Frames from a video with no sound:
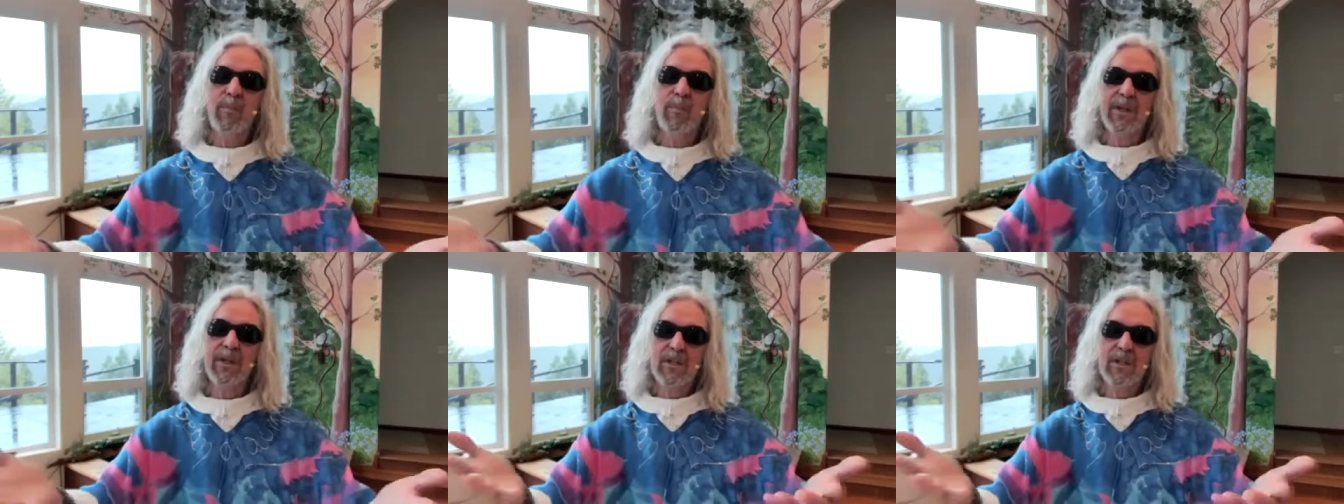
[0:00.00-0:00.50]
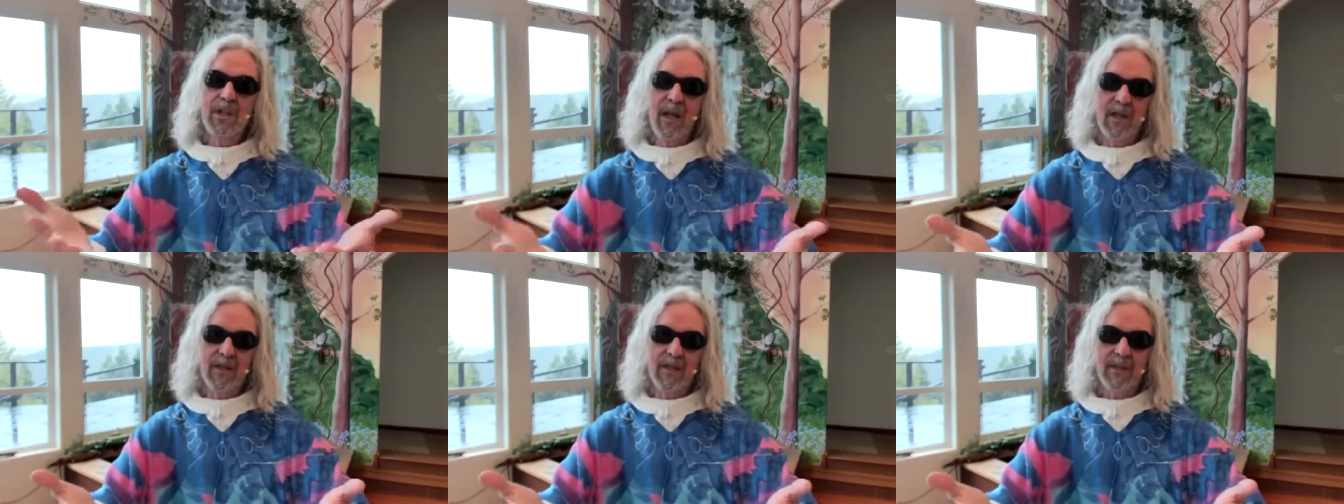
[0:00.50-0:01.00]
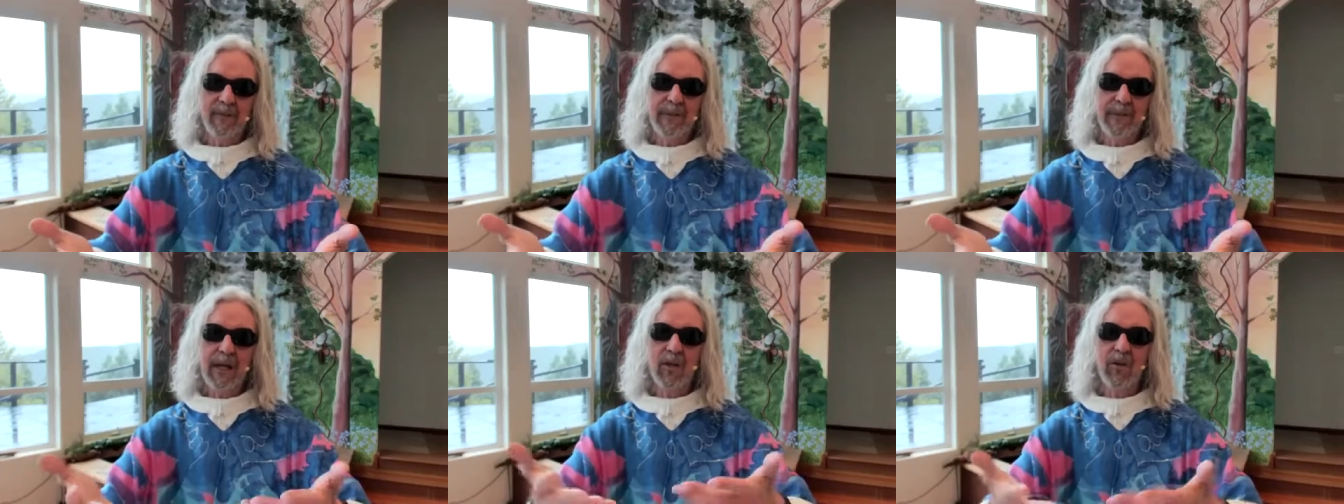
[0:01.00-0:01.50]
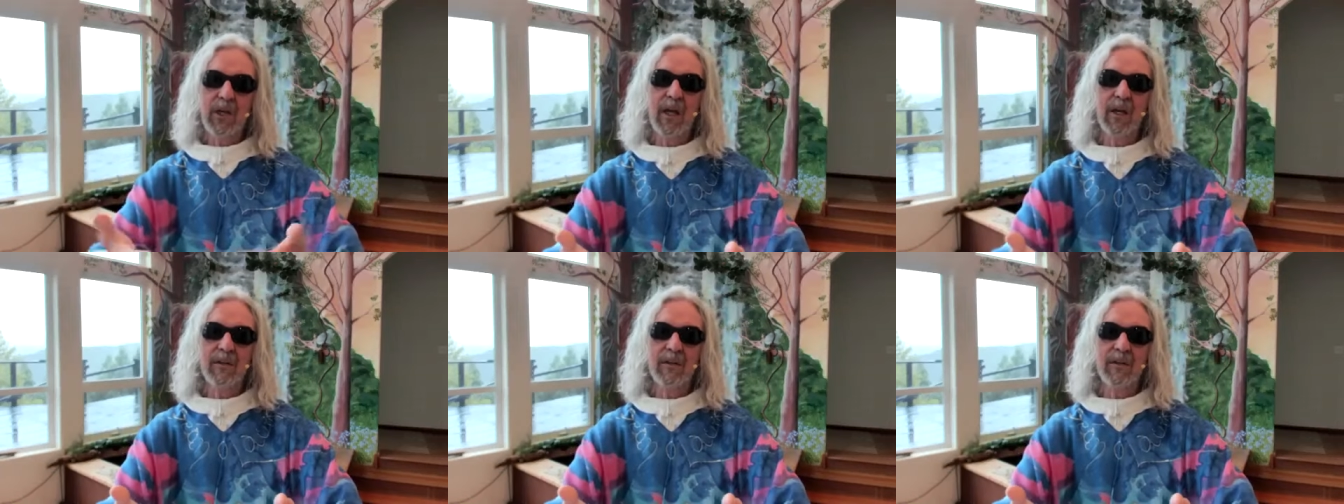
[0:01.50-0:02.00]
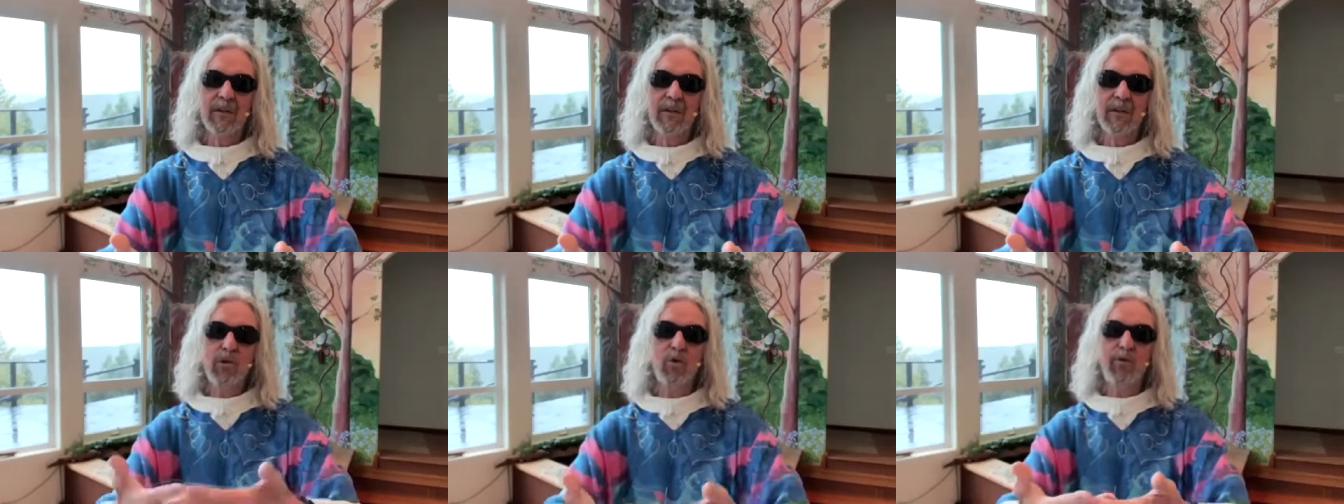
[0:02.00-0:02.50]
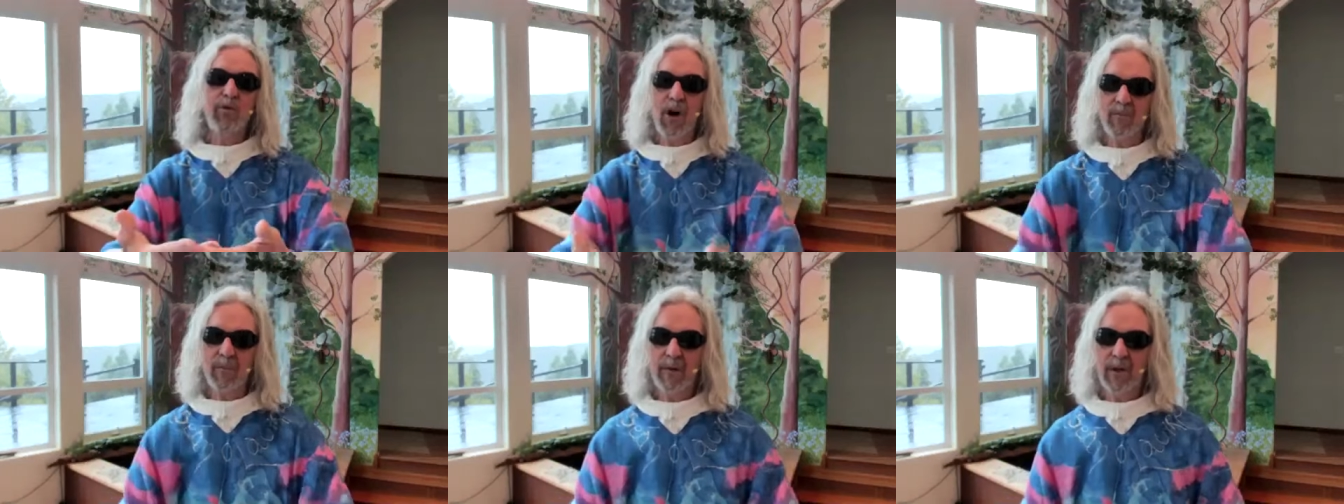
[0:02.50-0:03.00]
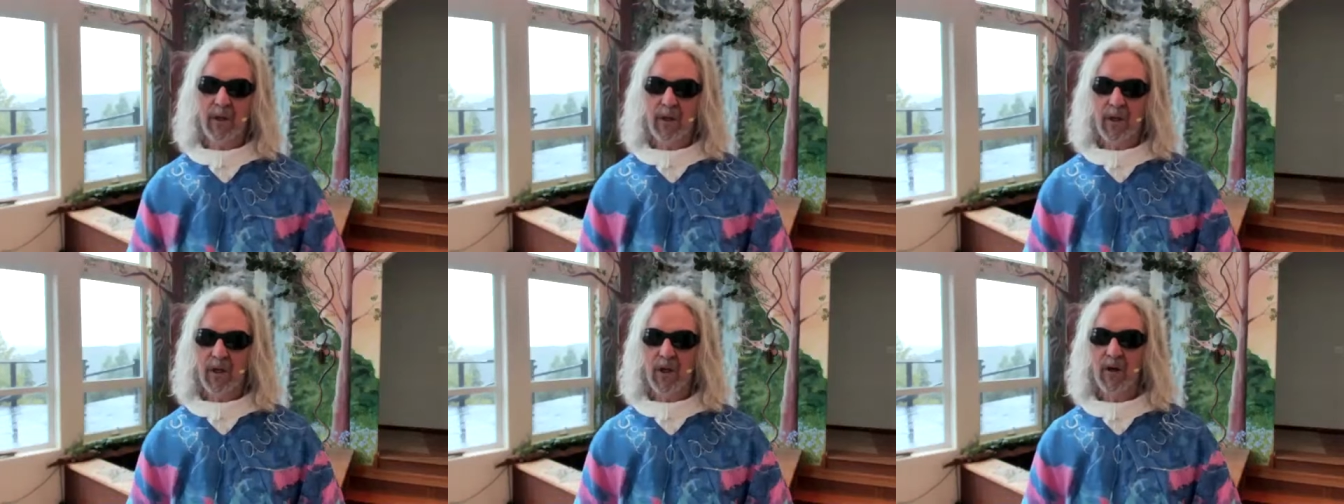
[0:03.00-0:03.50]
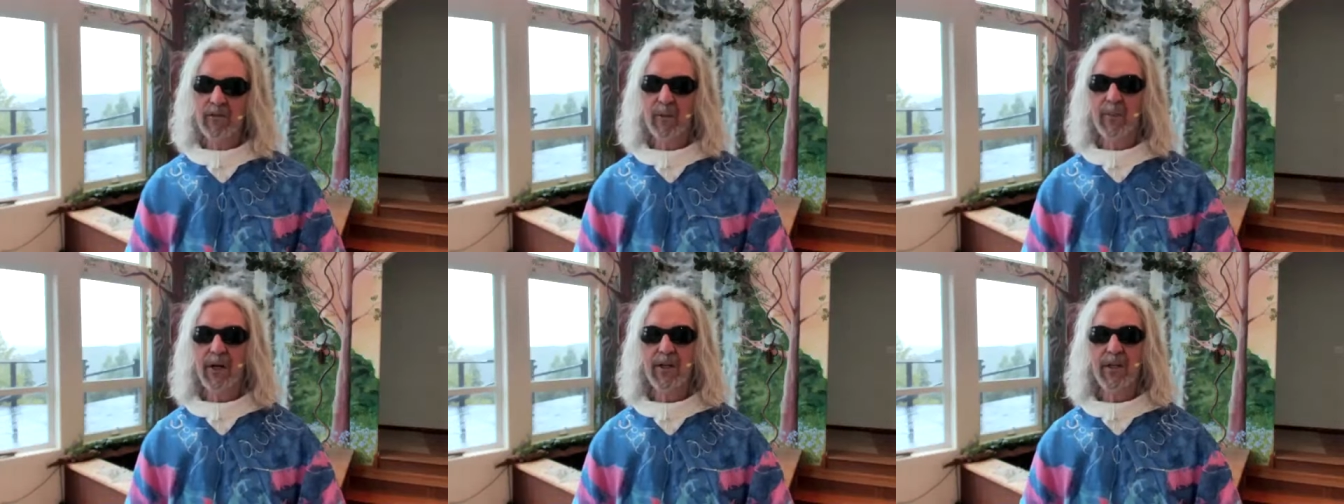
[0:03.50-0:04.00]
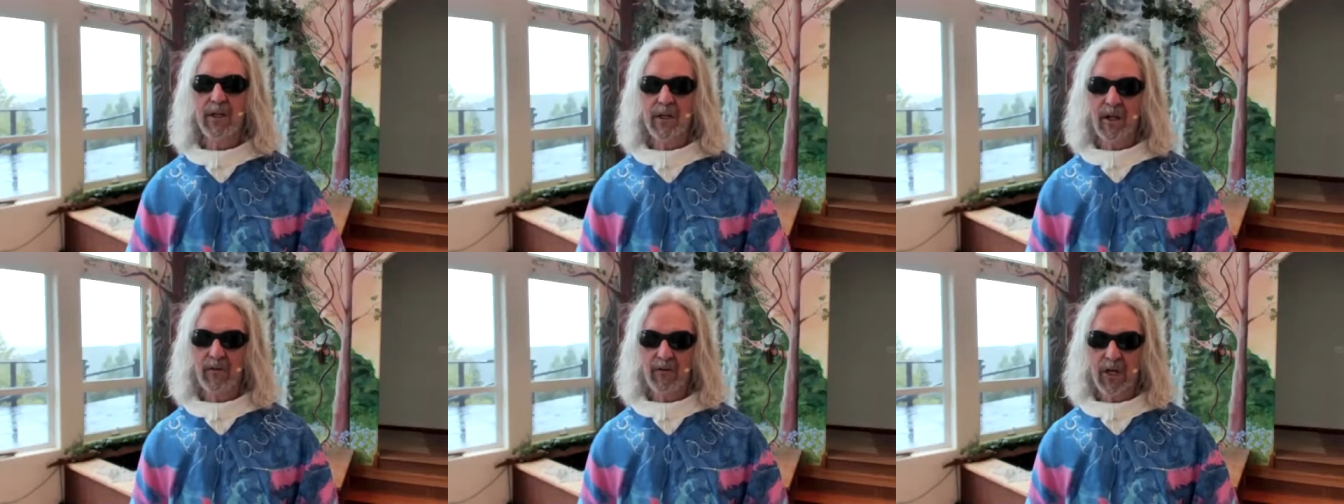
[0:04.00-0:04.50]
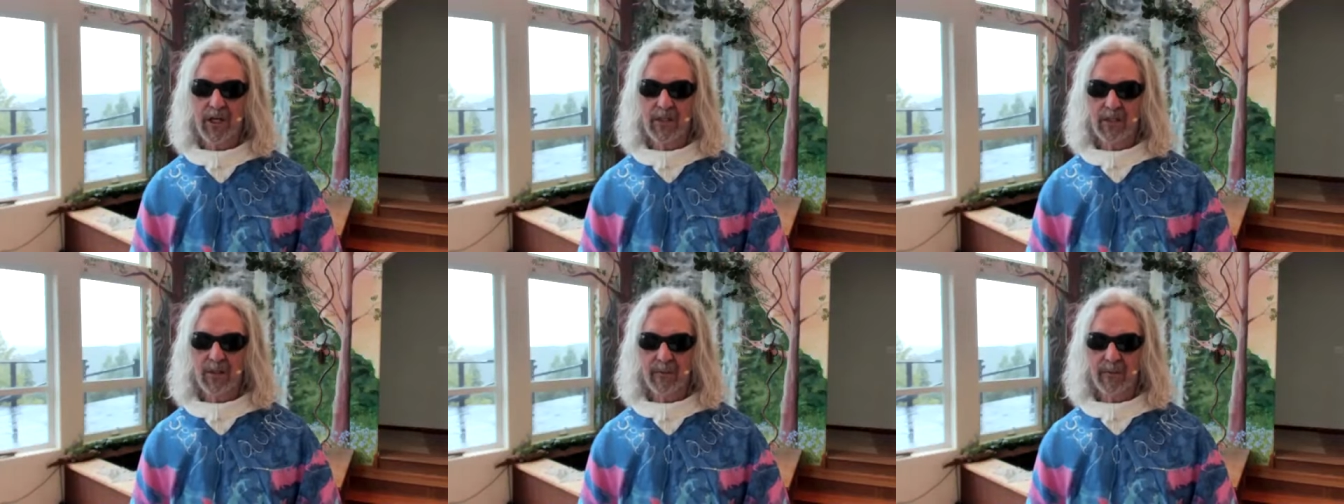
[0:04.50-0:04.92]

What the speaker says: be the cells that create this new form of the body of Christ.